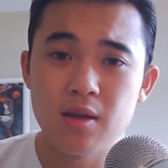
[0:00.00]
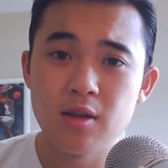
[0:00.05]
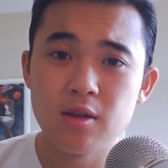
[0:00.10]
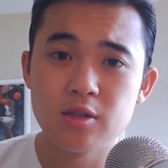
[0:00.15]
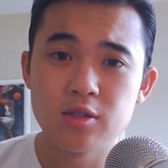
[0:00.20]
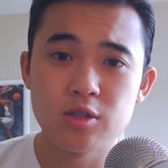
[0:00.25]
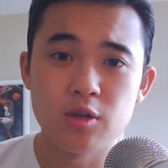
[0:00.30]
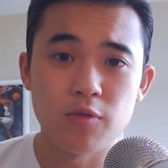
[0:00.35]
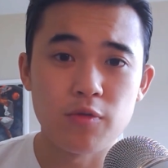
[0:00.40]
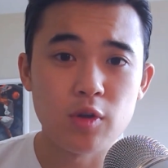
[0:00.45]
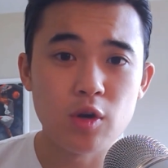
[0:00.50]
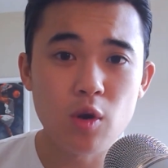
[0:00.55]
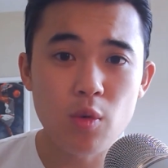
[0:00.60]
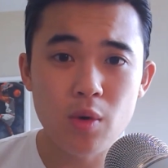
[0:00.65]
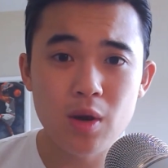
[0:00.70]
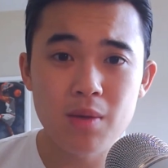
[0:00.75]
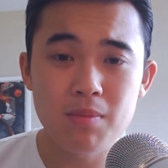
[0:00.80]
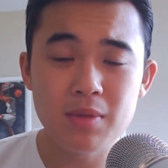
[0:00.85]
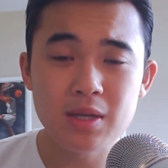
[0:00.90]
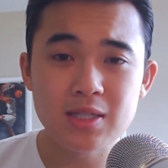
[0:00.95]
So, if you don't
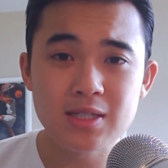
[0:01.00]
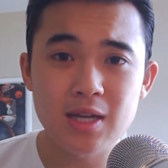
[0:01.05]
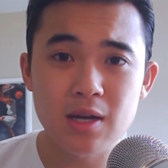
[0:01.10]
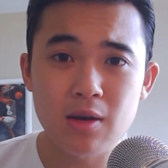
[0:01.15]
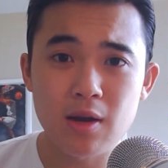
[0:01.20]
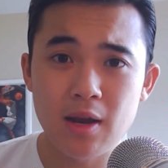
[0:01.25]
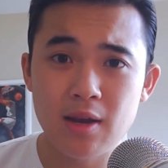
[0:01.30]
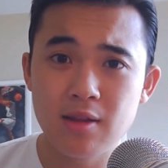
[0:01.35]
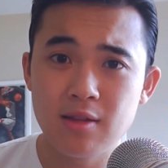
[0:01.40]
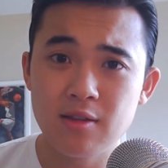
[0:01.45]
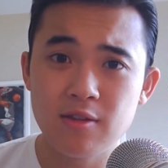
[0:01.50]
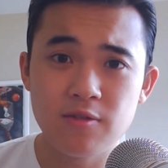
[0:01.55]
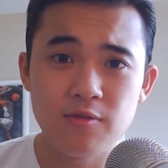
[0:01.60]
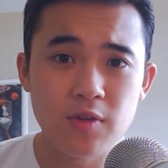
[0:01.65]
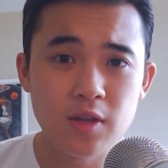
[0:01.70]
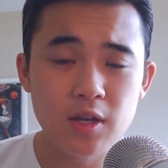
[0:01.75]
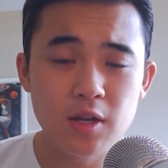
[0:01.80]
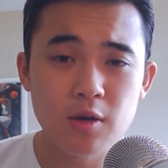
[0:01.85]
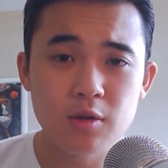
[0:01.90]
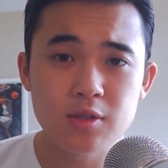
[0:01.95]
want to miss out on any of these
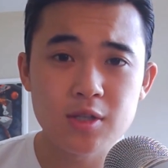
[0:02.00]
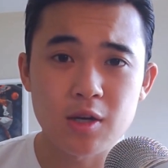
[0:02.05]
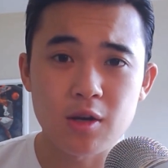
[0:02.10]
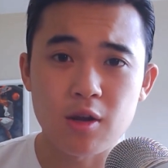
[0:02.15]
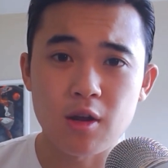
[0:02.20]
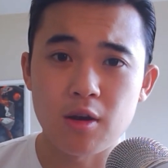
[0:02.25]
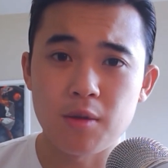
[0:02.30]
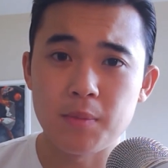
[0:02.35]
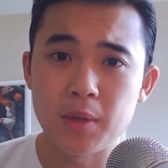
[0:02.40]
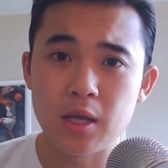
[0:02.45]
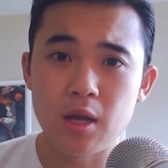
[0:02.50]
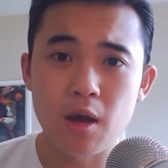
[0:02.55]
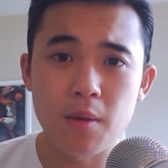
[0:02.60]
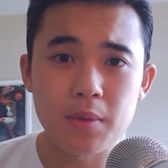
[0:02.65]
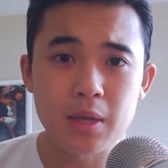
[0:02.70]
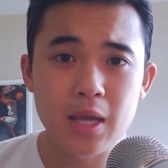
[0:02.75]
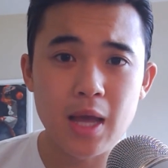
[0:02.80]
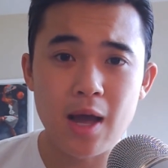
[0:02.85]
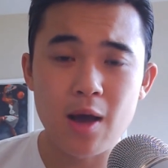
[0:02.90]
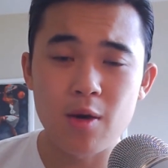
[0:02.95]
videos that are going to be
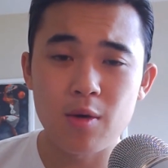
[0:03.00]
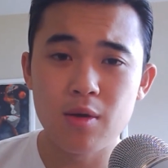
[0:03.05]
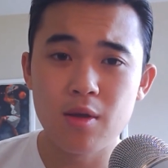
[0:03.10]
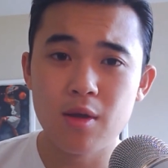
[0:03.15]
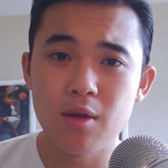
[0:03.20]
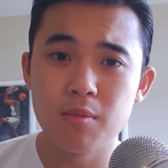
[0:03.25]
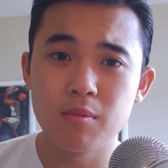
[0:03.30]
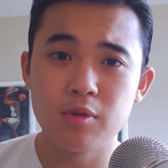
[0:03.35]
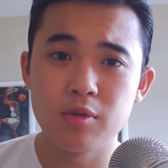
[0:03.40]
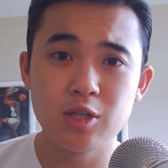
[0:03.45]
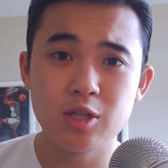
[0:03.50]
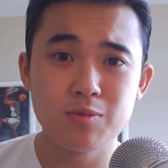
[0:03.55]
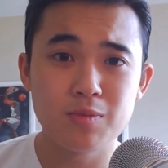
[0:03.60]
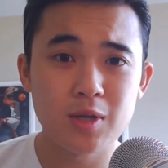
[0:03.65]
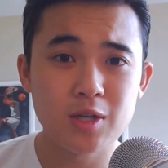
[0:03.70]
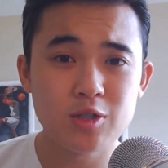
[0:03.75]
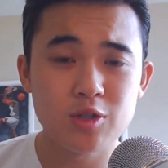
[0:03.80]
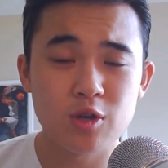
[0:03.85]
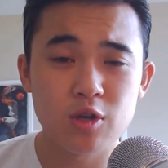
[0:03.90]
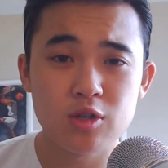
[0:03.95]
coming out, please
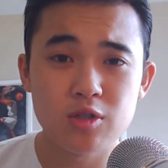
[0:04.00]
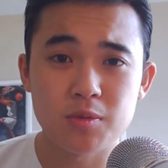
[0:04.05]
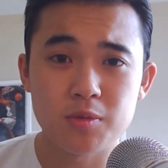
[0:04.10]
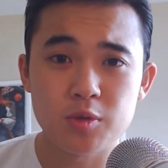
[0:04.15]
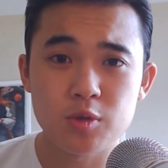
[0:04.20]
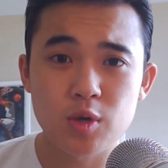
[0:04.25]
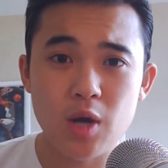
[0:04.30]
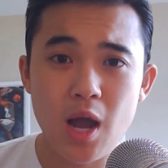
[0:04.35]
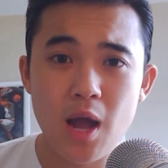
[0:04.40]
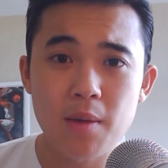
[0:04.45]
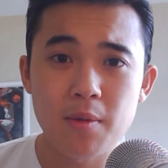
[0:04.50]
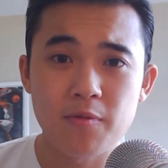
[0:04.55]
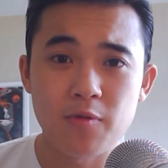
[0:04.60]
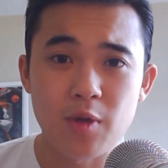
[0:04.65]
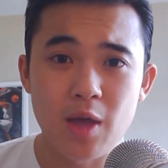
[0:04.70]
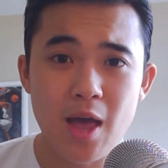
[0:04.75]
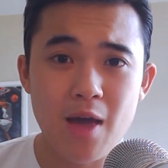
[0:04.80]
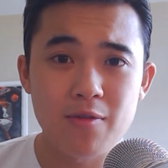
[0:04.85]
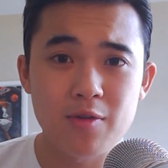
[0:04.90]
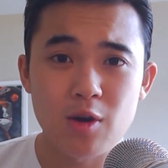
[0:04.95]
make sure you subscribe if you
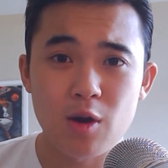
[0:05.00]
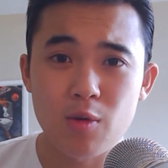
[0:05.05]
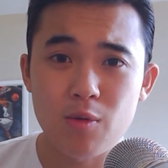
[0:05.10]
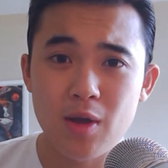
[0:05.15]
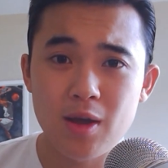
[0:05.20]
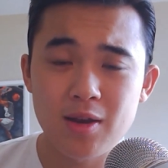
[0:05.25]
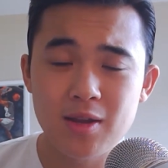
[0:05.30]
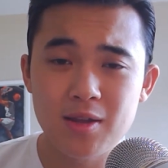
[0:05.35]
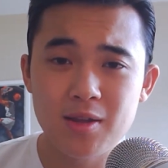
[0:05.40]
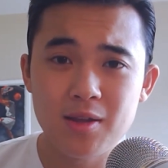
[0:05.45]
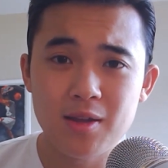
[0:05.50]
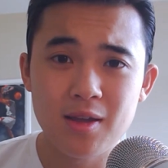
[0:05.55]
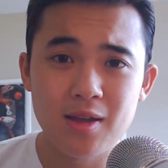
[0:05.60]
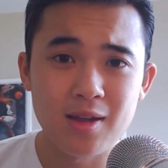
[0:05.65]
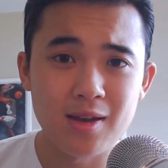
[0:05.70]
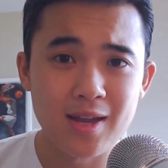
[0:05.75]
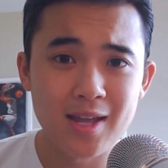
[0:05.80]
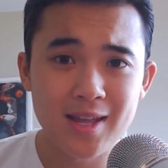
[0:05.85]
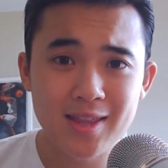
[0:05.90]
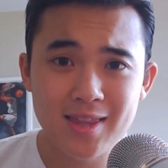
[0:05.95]
haven't already
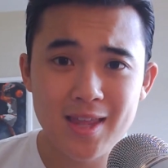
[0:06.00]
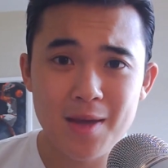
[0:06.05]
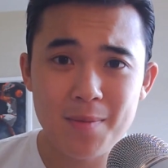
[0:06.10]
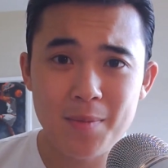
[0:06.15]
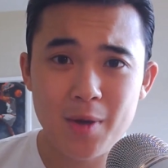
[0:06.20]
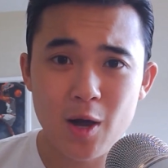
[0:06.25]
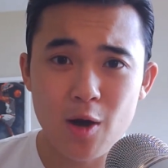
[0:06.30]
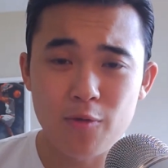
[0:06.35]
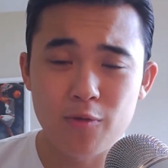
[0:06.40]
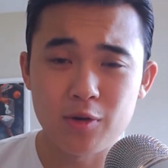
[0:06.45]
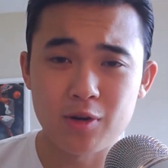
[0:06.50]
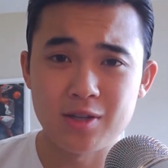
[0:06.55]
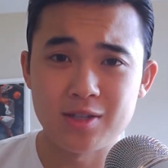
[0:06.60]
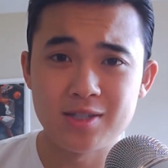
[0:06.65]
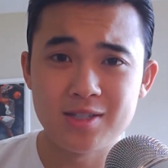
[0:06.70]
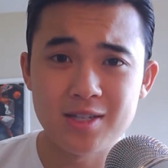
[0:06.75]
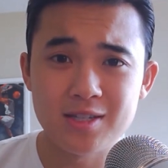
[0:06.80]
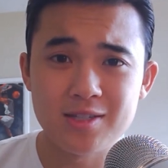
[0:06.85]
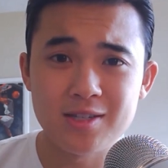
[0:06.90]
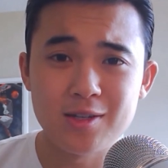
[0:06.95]
and hit that bell for
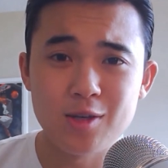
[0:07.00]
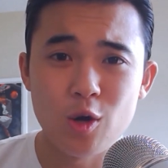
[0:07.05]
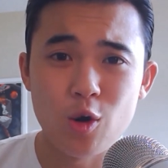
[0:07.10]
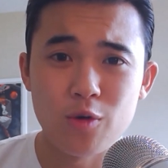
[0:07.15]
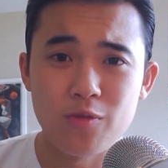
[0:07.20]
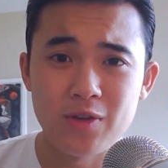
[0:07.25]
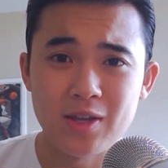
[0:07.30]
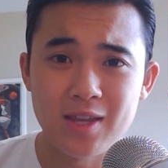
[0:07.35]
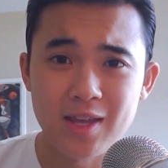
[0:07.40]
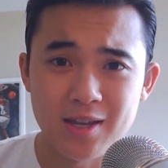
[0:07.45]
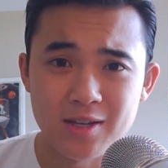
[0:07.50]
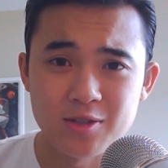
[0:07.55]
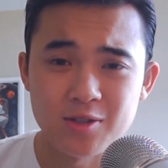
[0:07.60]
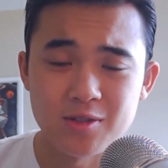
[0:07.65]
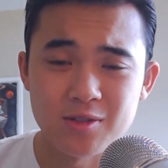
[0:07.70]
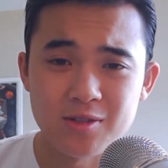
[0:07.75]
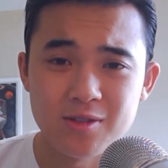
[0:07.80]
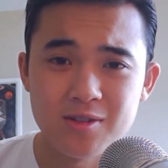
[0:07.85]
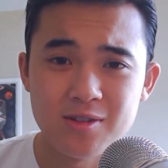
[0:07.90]
consistent notifications.